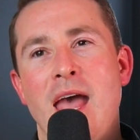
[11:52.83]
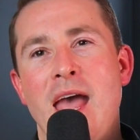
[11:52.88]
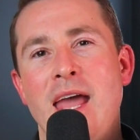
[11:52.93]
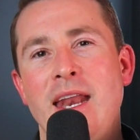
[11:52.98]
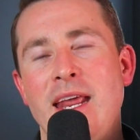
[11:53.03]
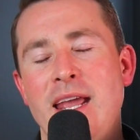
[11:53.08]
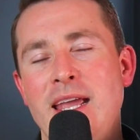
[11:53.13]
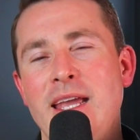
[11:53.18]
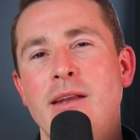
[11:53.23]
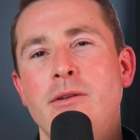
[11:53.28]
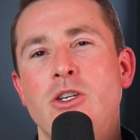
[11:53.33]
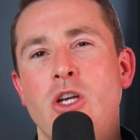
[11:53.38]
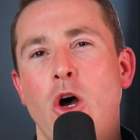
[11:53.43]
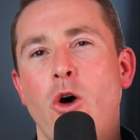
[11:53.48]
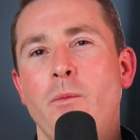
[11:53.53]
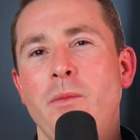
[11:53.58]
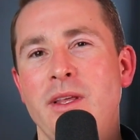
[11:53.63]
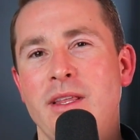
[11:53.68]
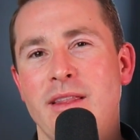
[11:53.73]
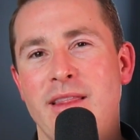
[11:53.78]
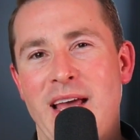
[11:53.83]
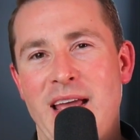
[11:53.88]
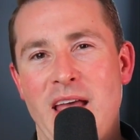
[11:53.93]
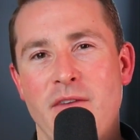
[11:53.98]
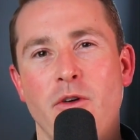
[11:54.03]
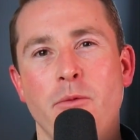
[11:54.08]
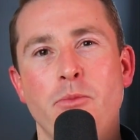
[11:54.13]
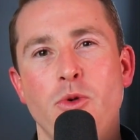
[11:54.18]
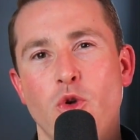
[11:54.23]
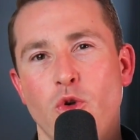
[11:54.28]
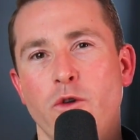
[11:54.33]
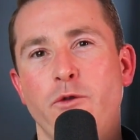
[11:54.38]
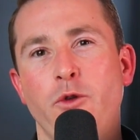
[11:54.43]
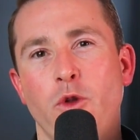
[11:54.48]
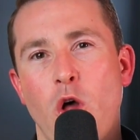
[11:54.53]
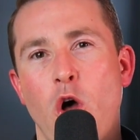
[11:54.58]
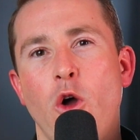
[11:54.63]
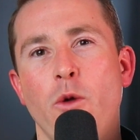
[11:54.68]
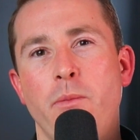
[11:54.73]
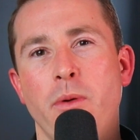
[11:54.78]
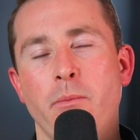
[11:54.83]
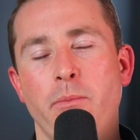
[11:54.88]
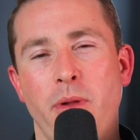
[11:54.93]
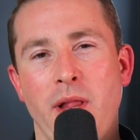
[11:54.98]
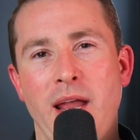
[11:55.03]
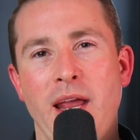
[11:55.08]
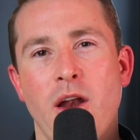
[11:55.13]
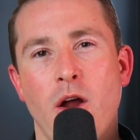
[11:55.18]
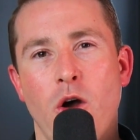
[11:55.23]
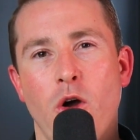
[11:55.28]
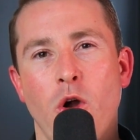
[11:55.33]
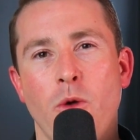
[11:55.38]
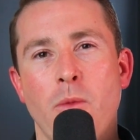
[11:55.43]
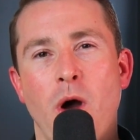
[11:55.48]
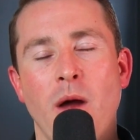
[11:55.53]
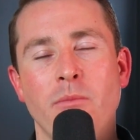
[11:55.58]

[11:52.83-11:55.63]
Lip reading: and he had told me that they have a beautiful open plan home.